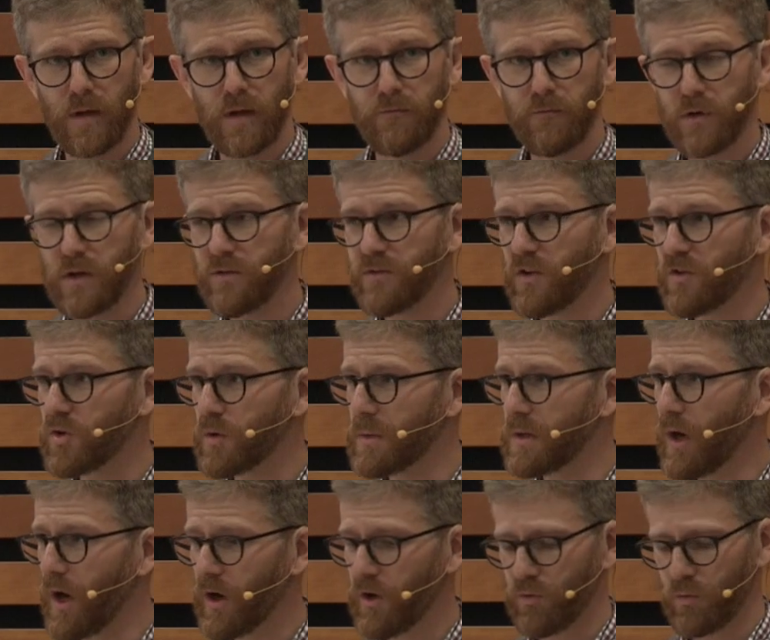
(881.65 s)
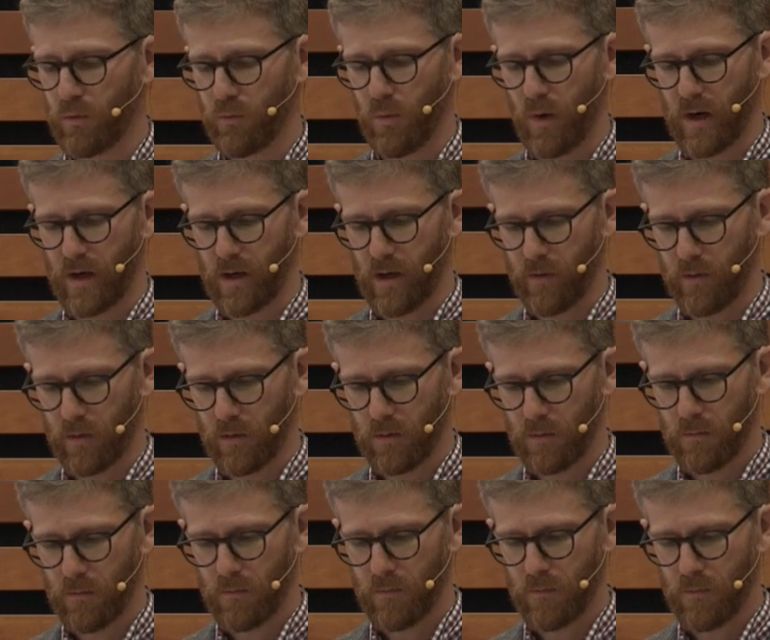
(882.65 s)
It frees us to be honest with one another.
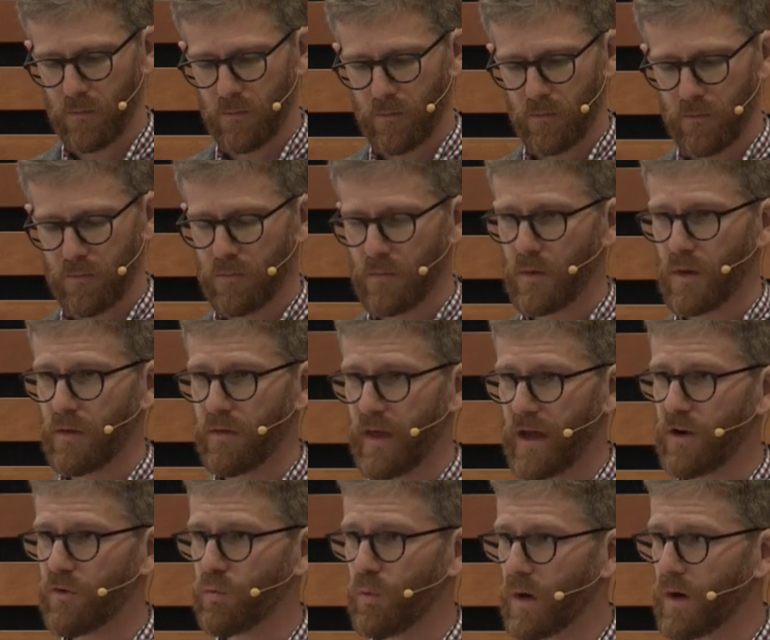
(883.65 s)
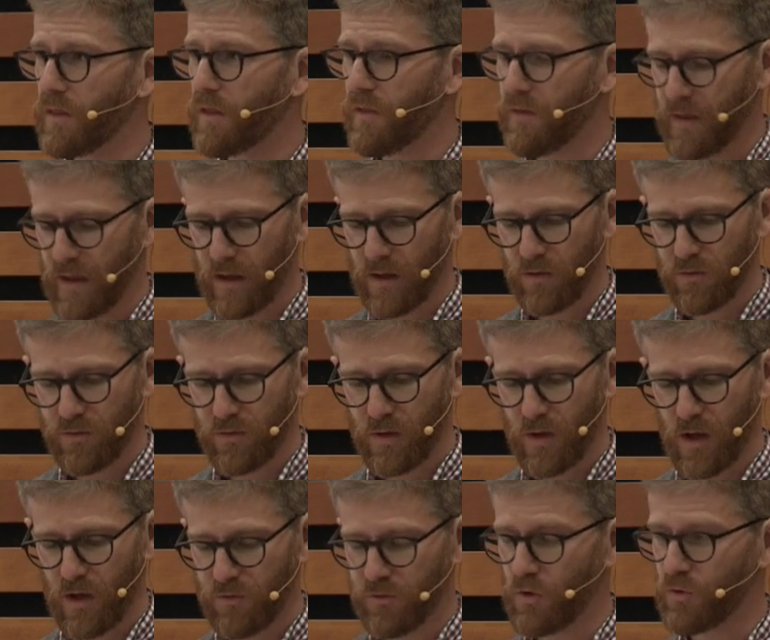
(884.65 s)
That is one of the things
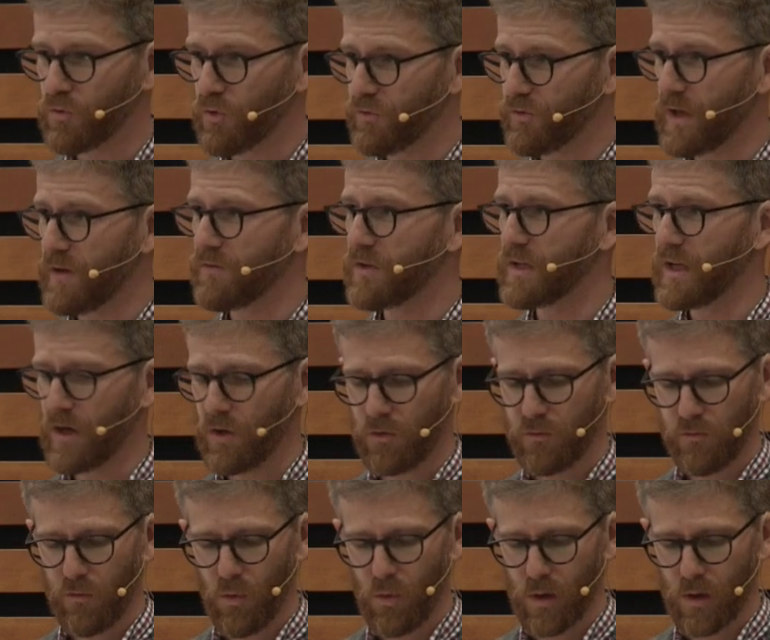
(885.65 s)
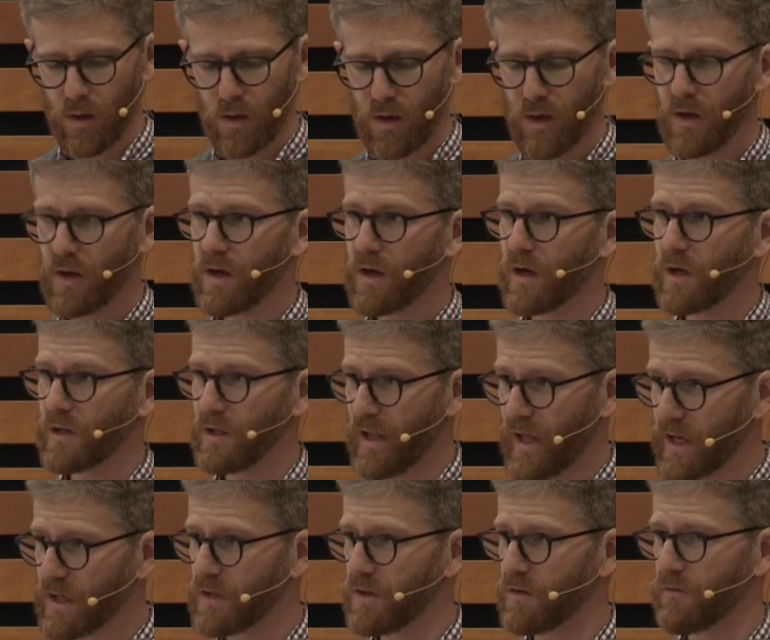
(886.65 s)
a social safety net is for
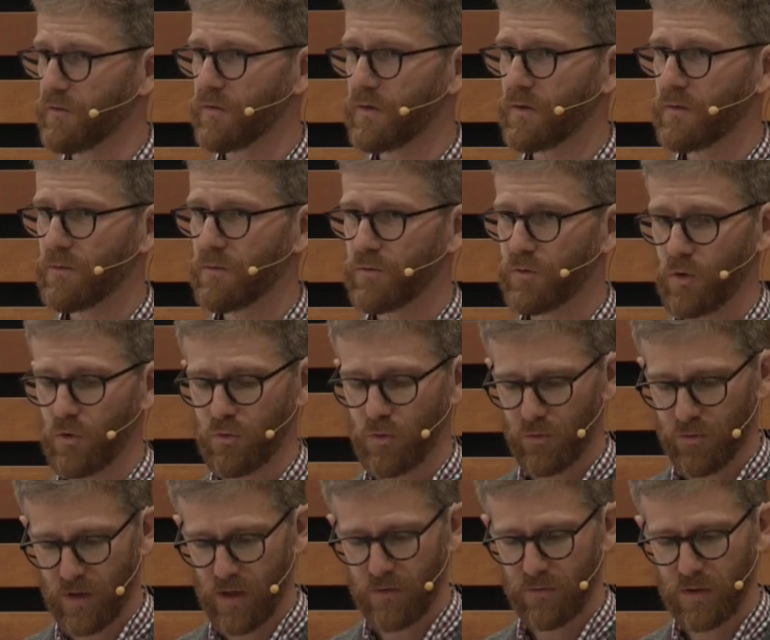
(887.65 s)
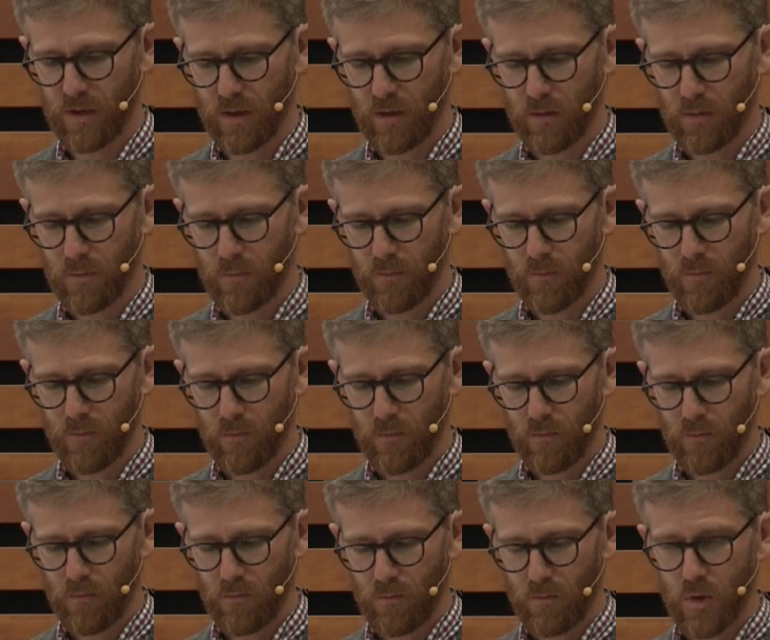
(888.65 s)
collective social safety.
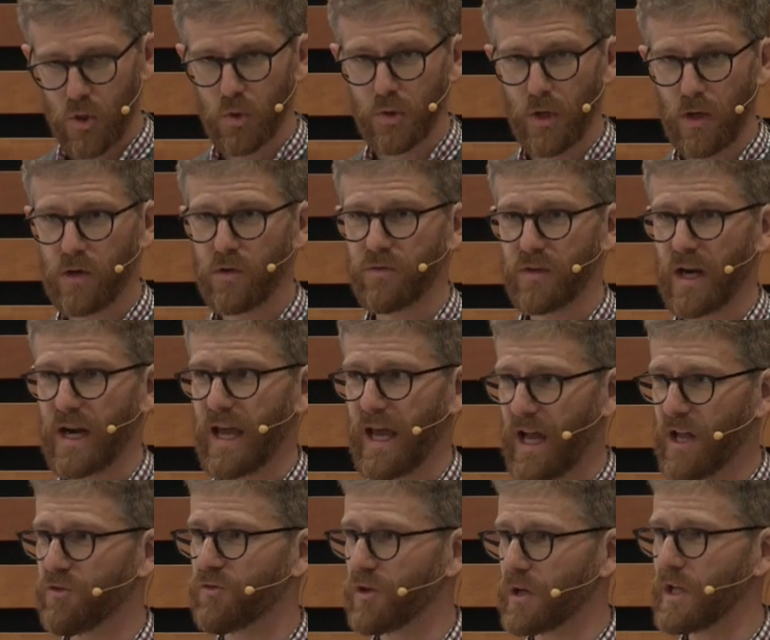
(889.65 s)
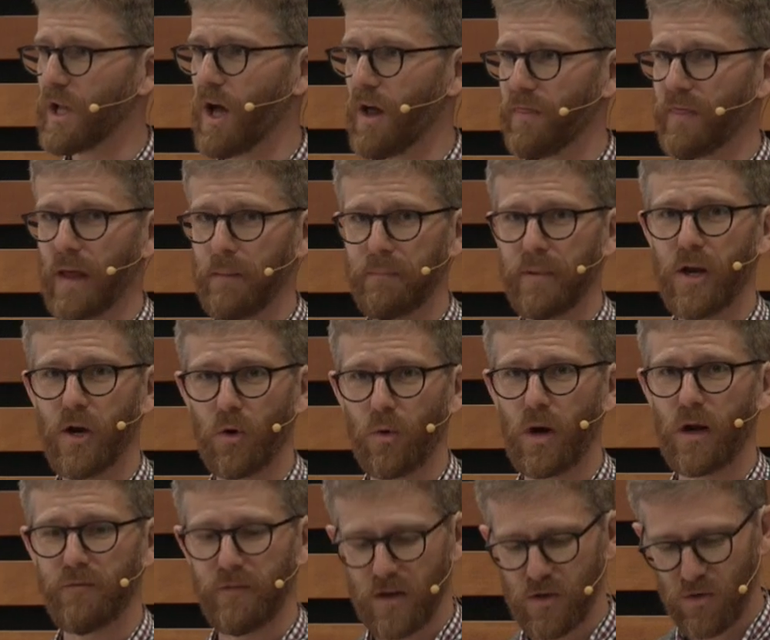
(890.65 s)
You'll notice that I hedged a lot in that
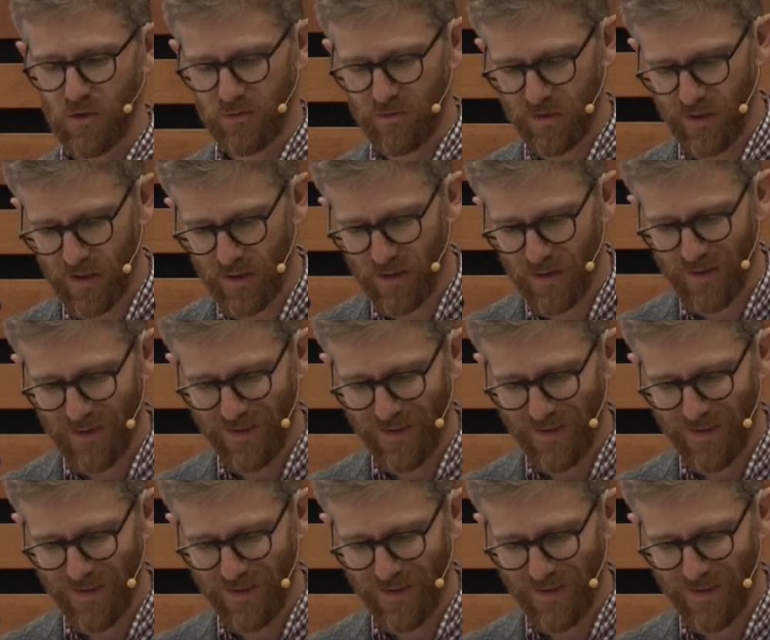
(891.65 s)
paragraph I just said.